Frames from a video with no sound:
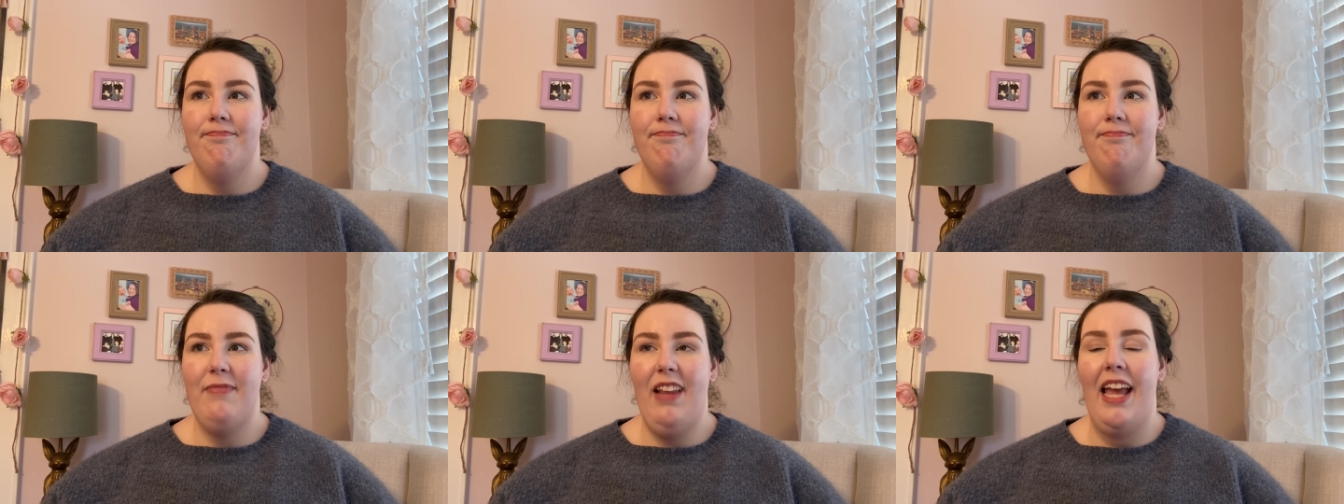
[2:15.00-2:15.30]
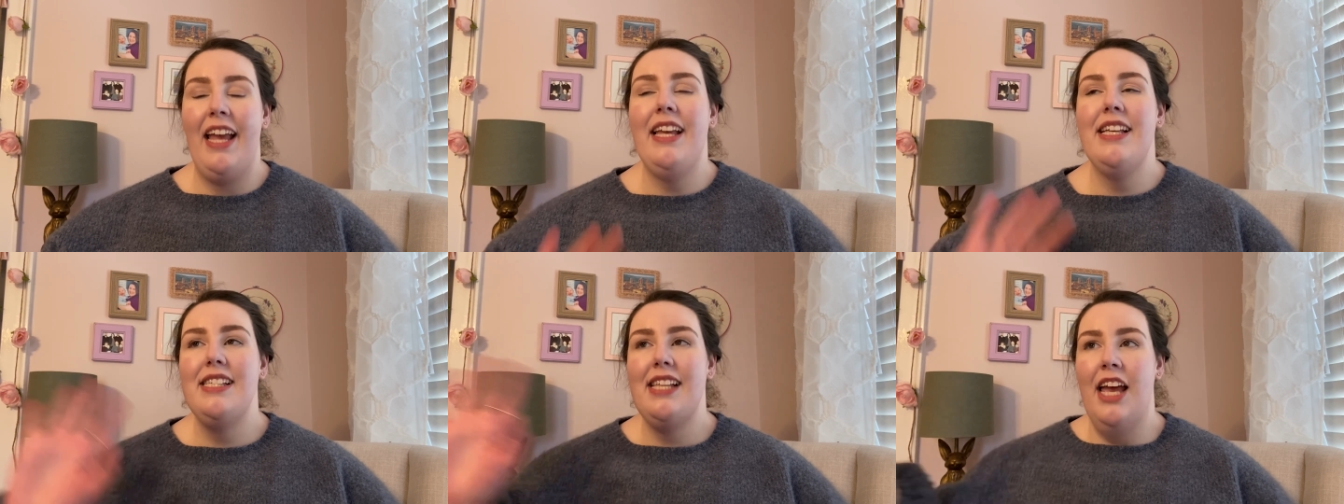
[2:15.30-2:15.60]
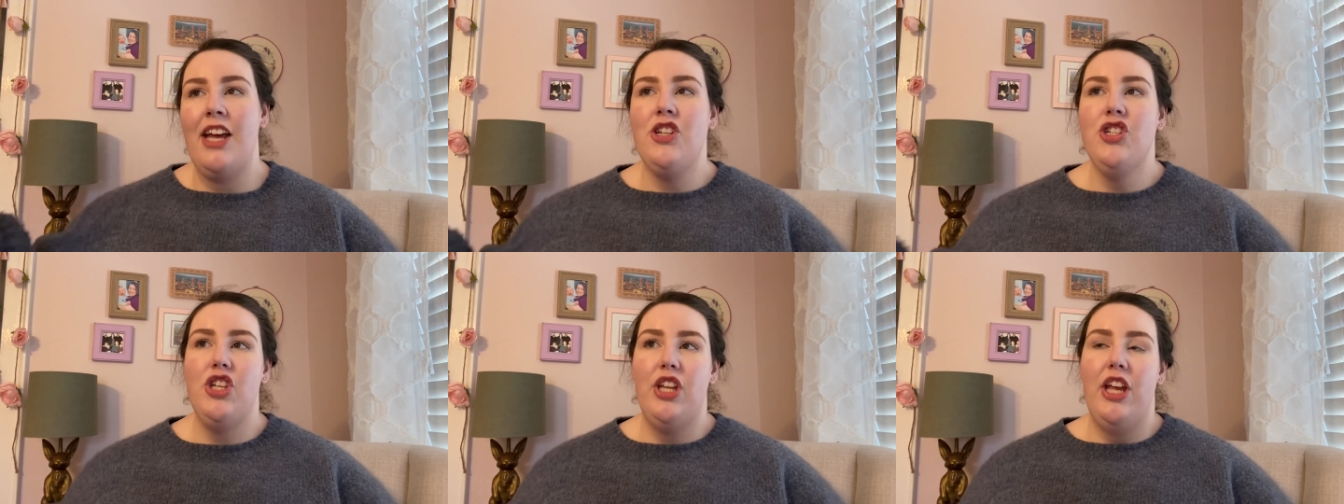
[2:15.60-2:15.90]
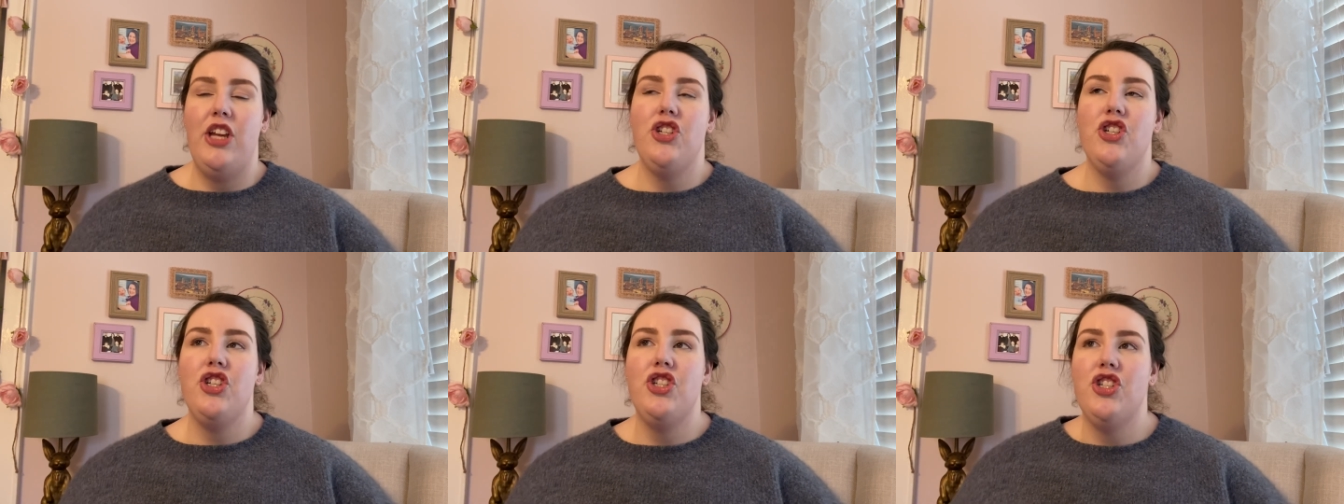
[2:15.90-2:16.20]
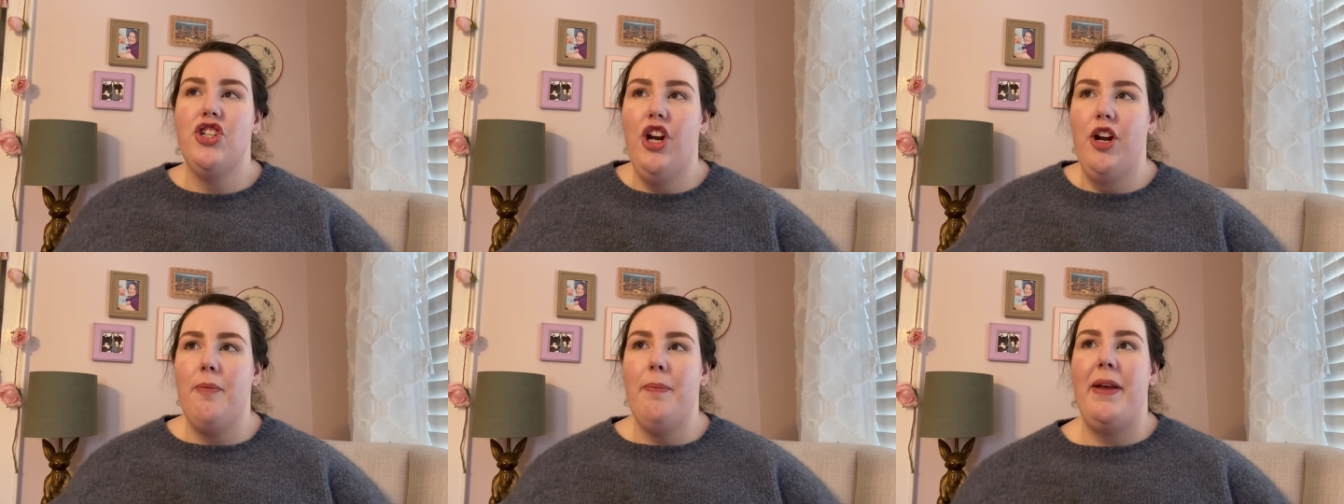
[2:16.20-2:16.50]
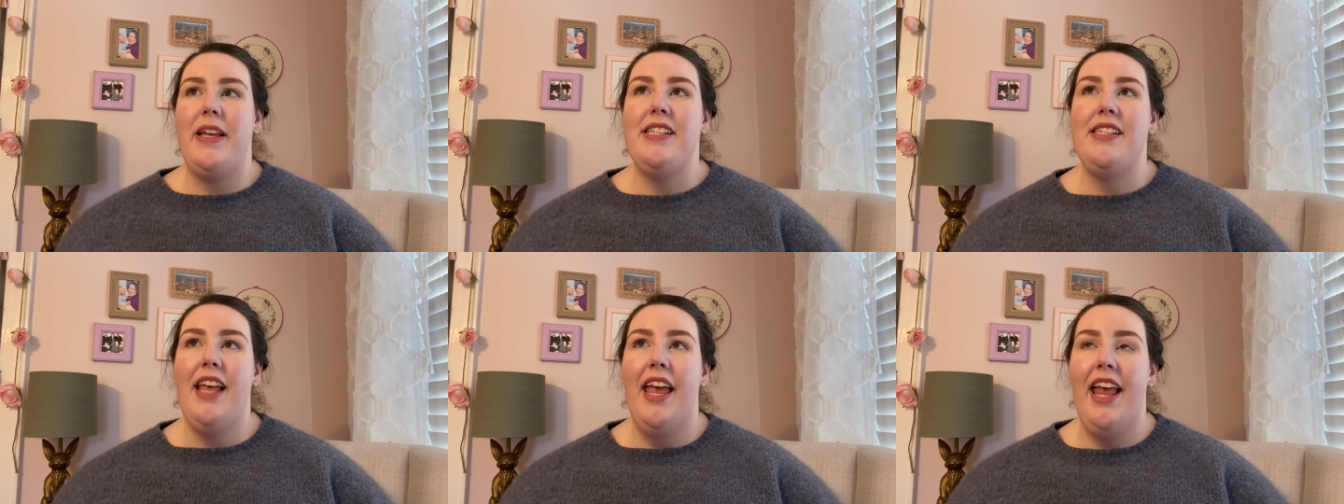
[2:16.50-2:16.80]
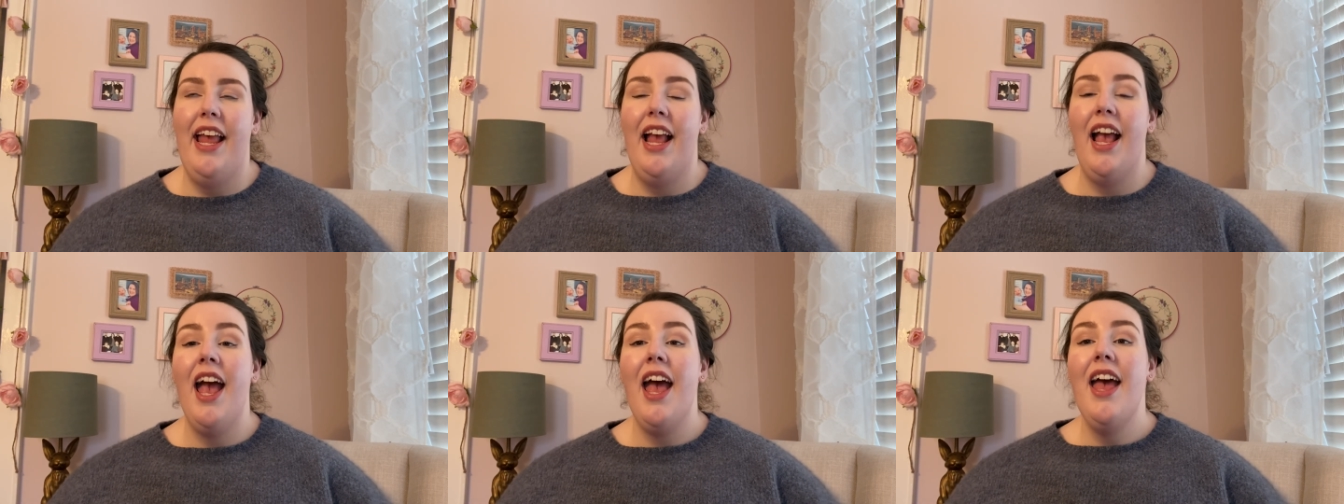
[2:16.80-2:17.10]
I guess actually I should start by
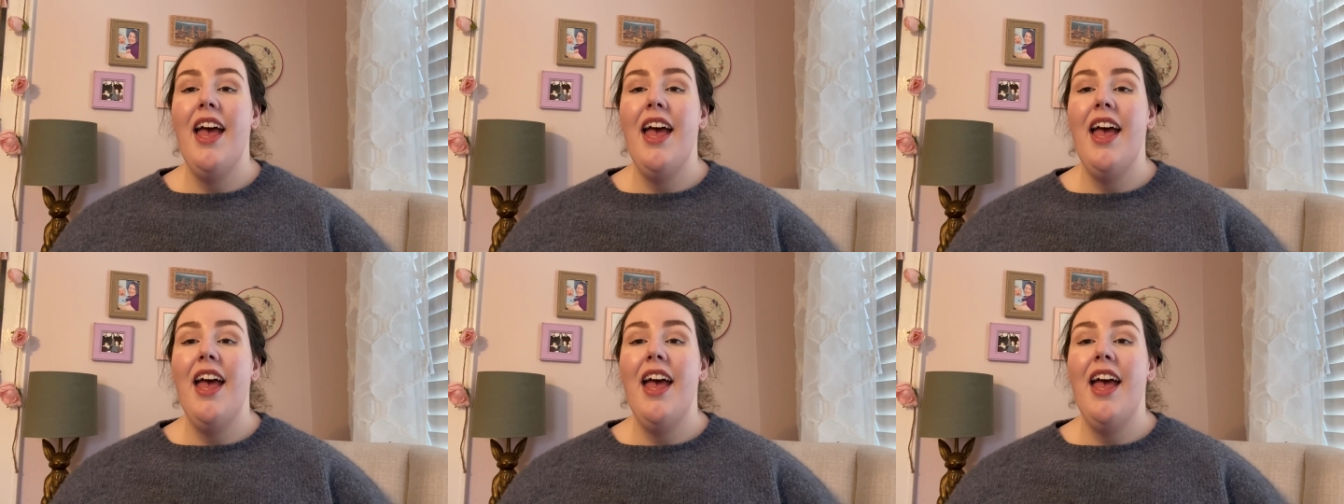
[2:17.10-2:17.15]
saying